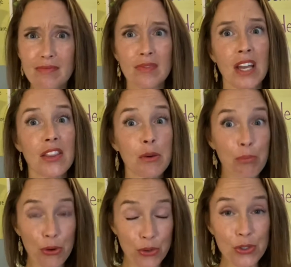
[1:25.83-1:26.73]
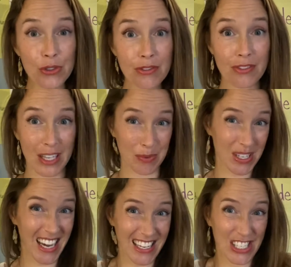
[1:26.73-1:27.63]
And the proof, like we
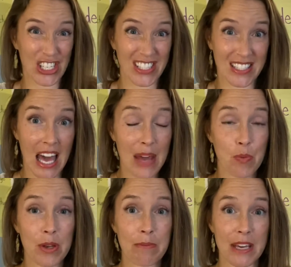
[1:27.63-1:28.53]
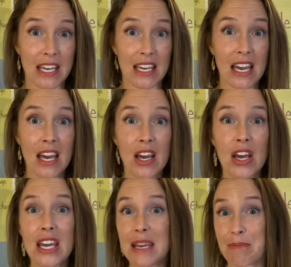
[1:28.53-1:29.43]
kind of just said, would be
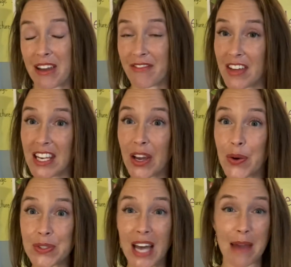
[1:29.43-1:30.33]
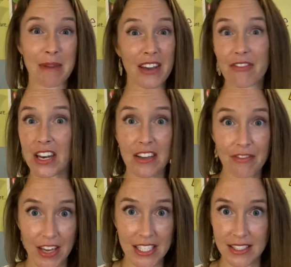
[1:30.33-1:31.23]
in my videos, I make funny
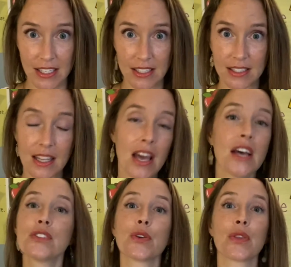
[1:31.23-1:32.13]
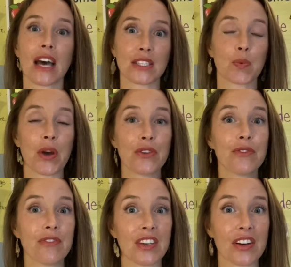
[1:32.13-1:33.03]
faces. So that's why you
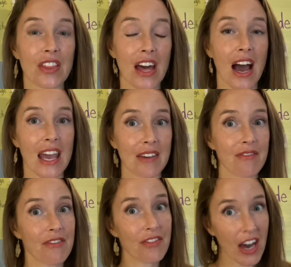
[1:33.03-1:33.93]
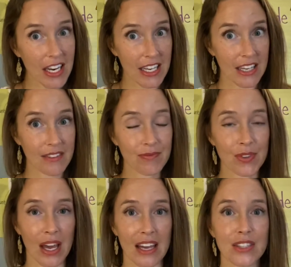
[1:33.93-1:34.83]
feel that I am funny.
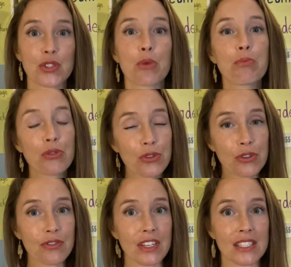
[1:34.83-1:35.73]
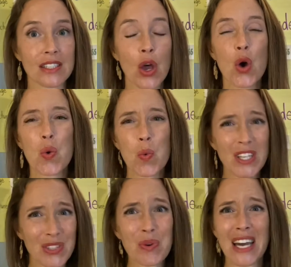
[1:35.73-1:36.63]
Okay, so proof is what
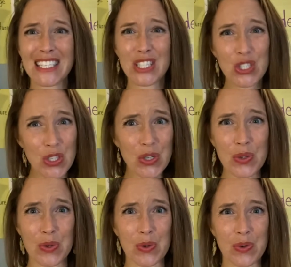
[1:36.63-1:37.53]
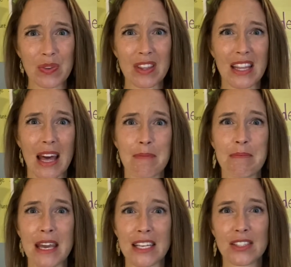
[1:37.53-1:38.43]
do I do that
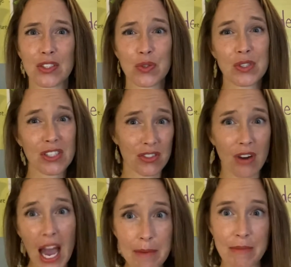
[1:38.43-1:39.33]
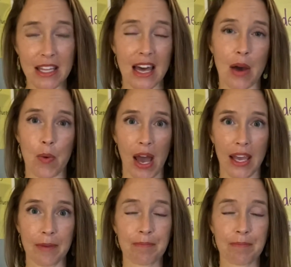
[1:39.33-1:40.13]
makes you describe me that way?